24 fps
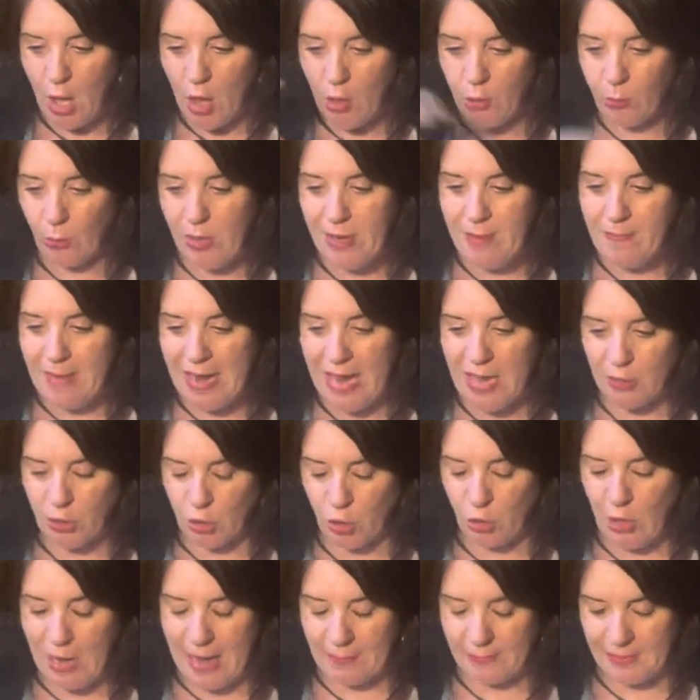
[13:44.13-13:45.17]
three
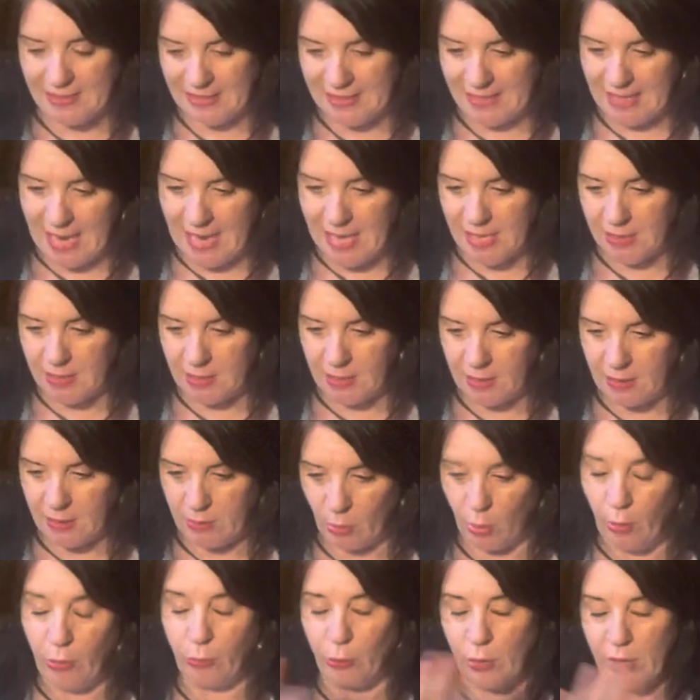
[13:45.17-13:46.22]
mousetraps set
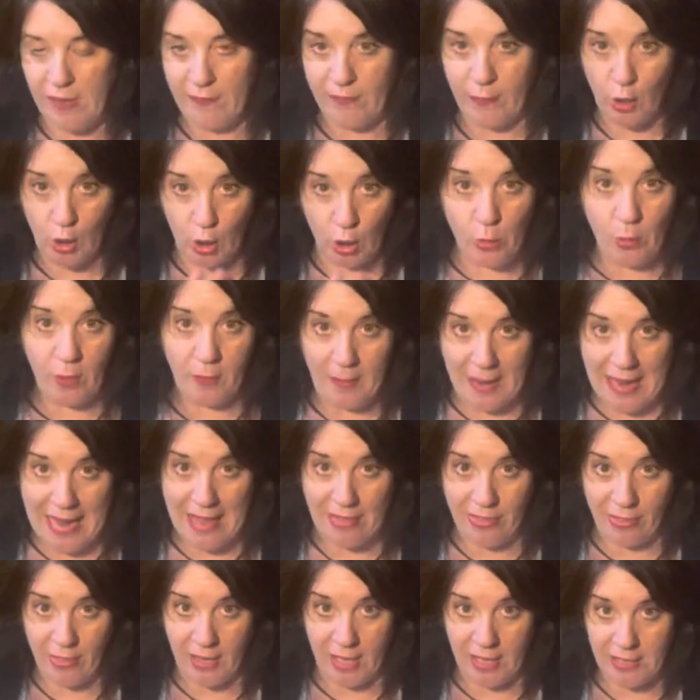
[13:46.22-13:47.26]
or three of the gluey
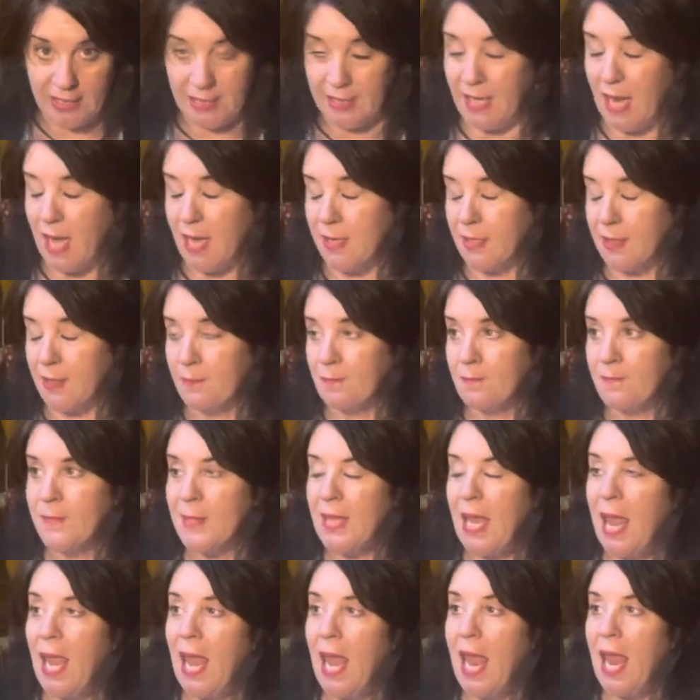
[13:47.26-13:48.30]
pad things set.
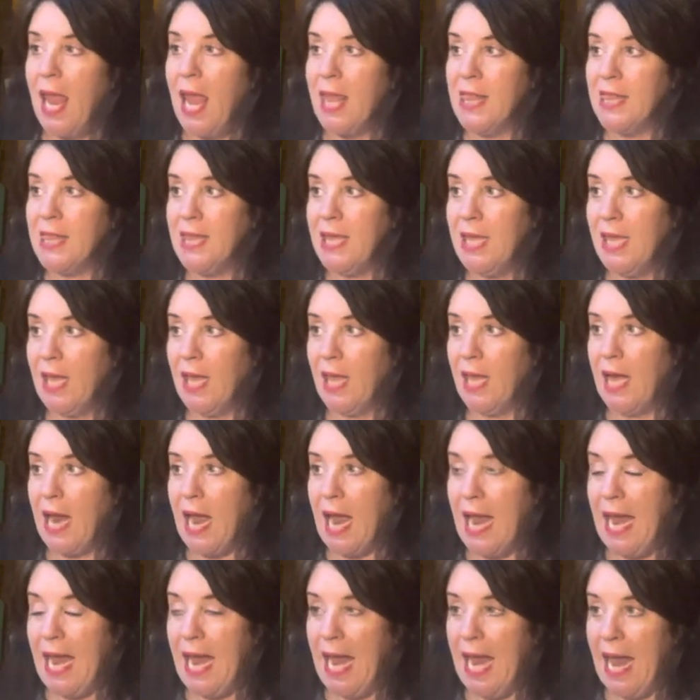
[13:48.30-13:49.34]
And then
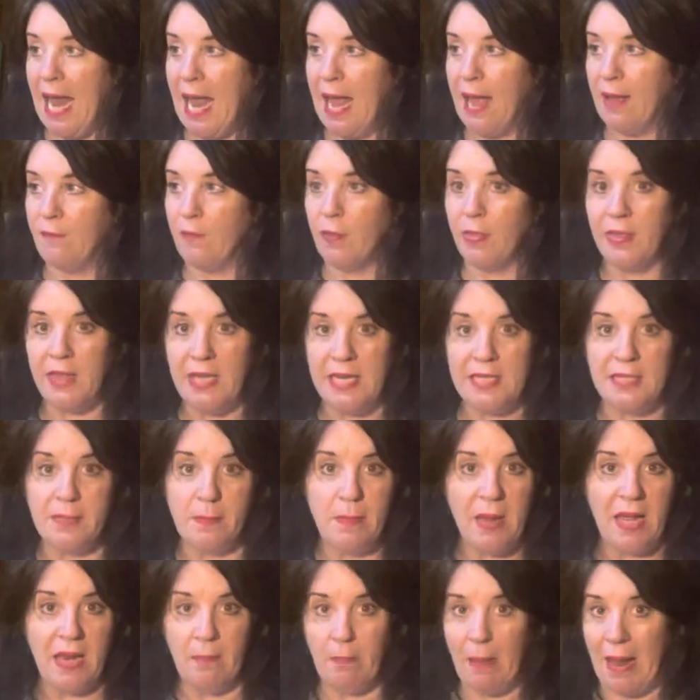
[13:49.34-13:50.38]
I have these
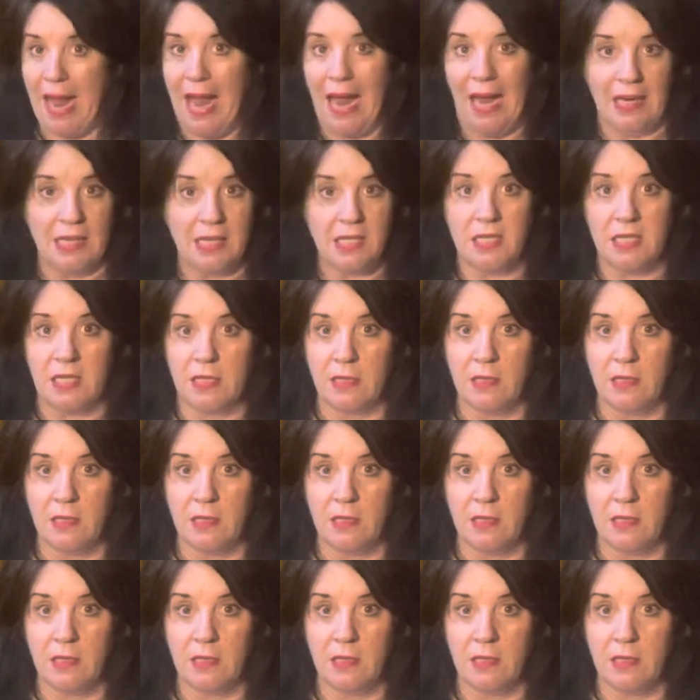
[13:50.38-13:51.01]
mint bags.